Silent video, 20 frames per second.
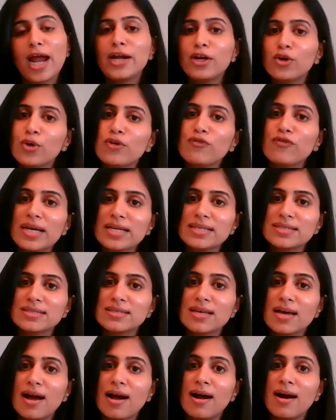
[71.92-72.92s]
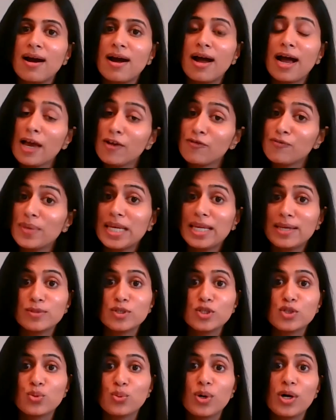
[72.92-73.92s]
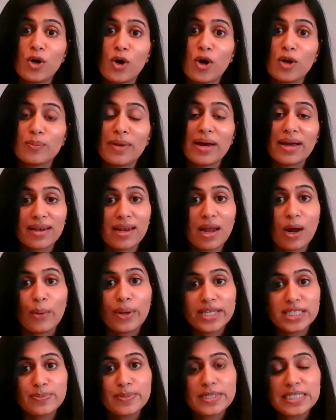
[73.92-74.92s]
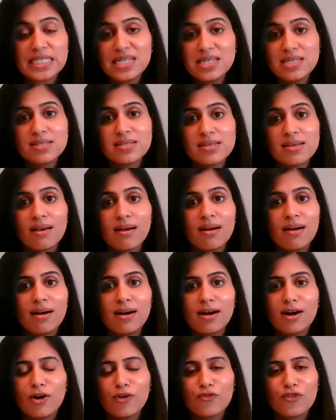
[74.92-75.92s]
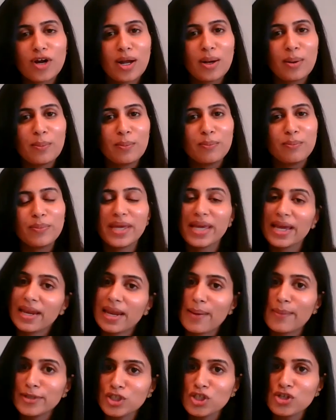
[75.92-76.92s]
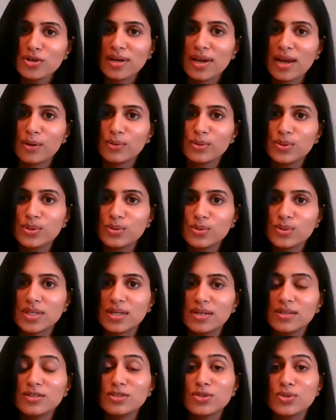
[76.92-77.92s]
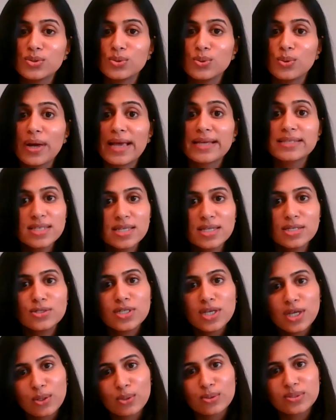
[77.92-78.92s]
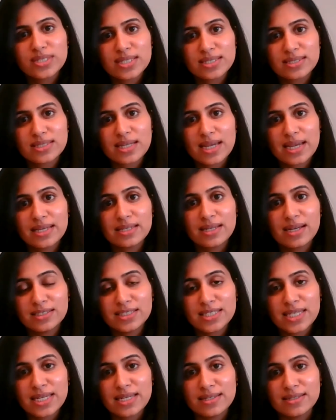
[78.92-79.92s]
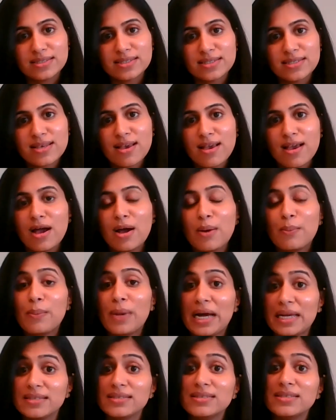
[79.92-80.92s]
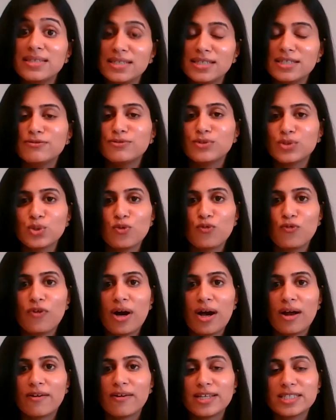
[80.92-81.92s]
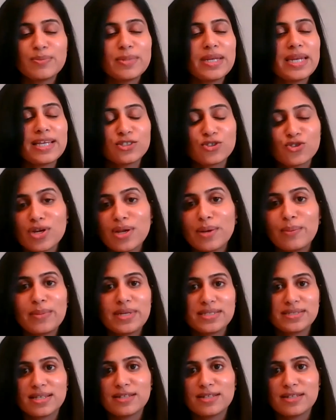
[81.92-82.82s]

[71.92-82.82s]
At OFX, I have been able to work on my cloud expertise. From being an amateur cloud user to executing load tests in containers, my learning curve so far has been extremely